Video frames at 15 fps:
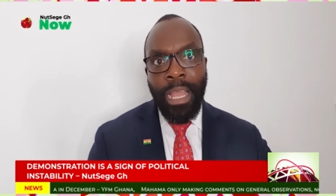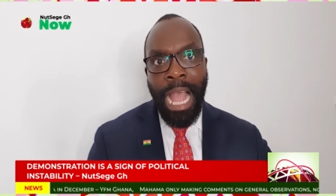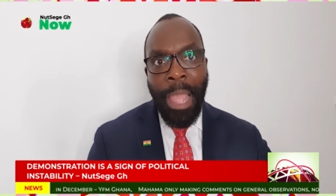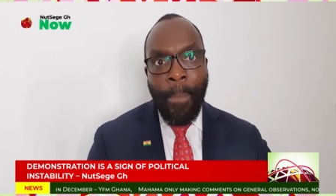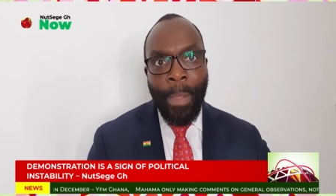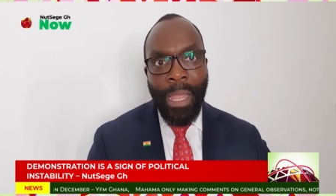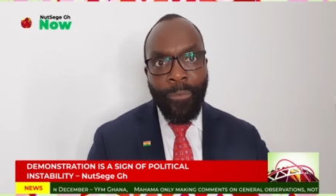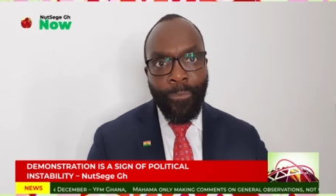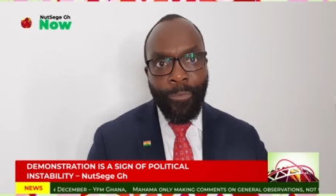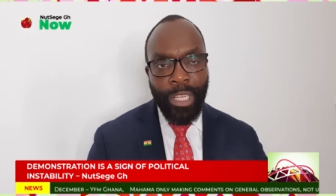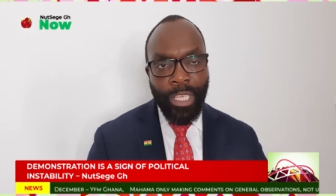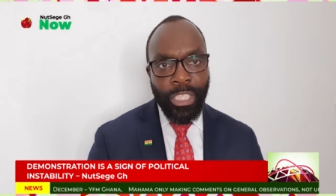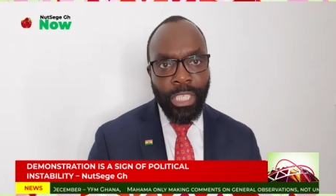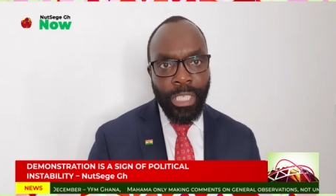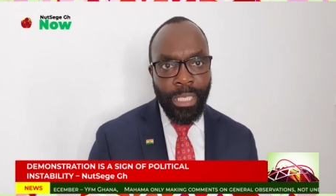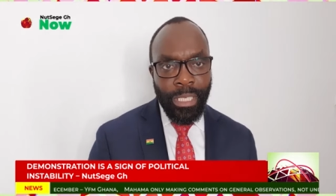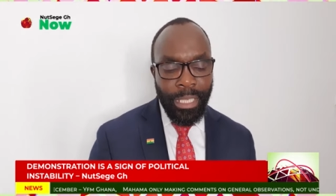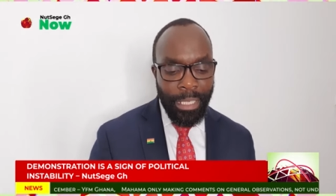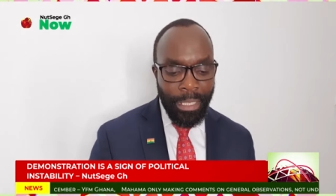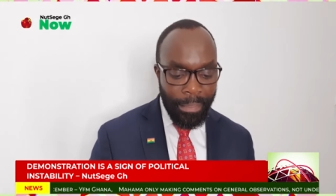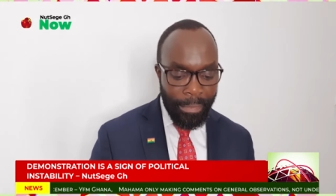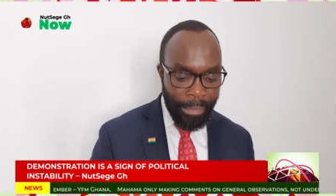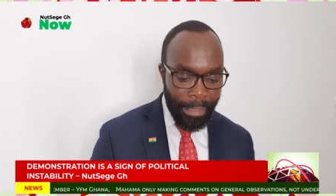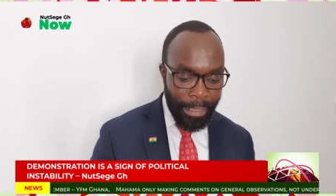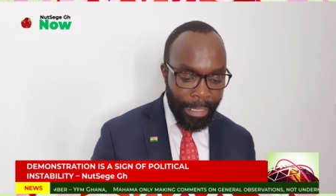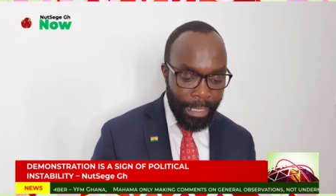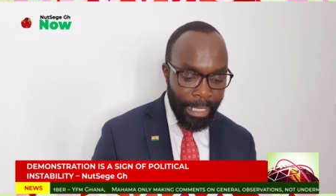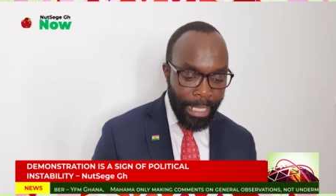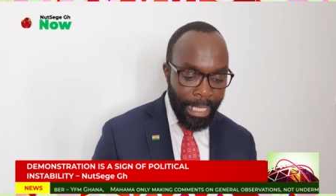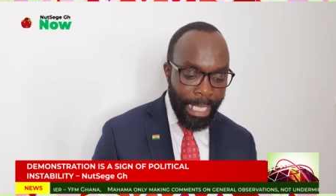hyperinflation
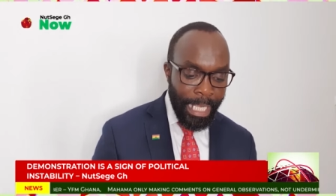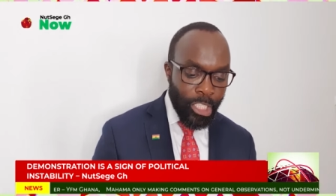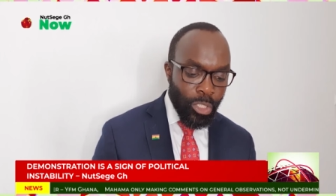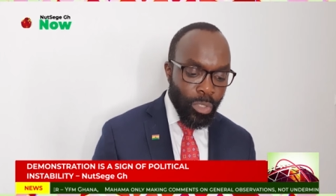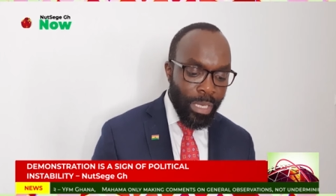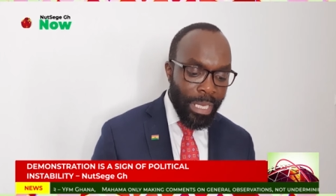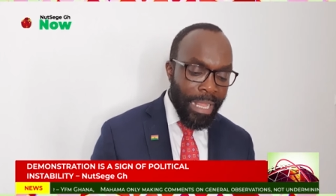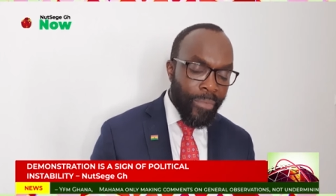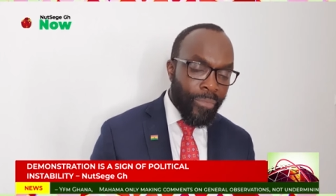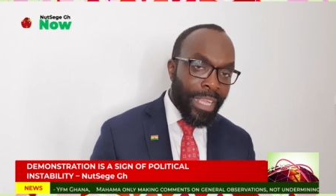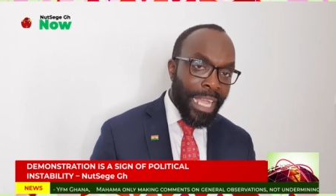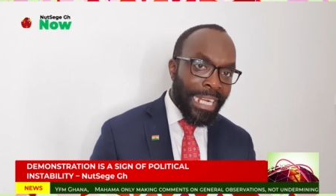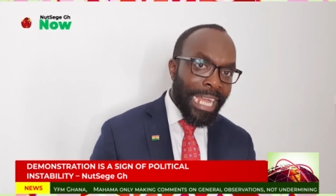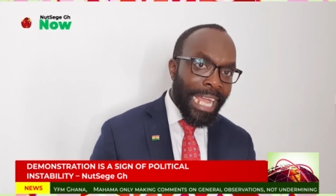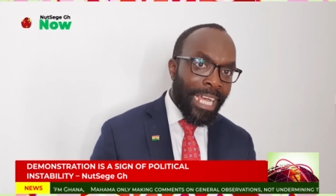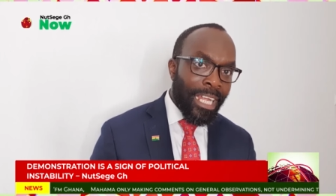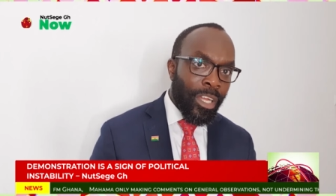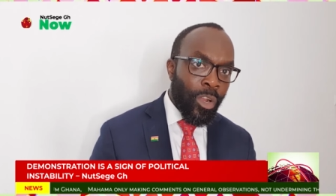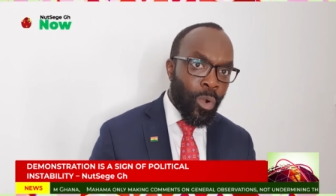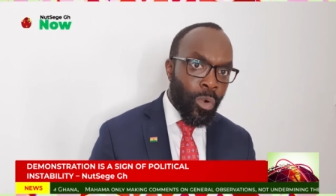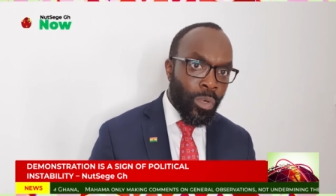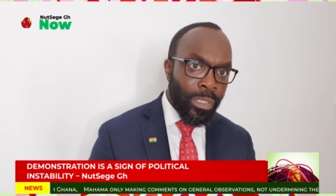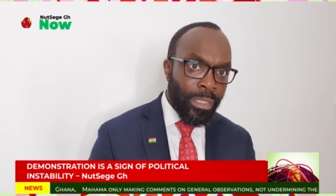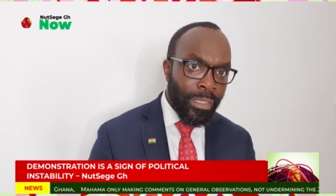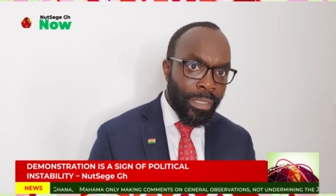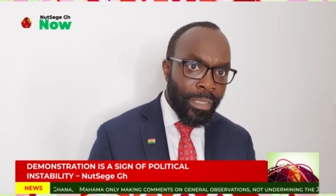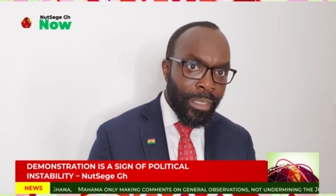he should leave Ghana alone.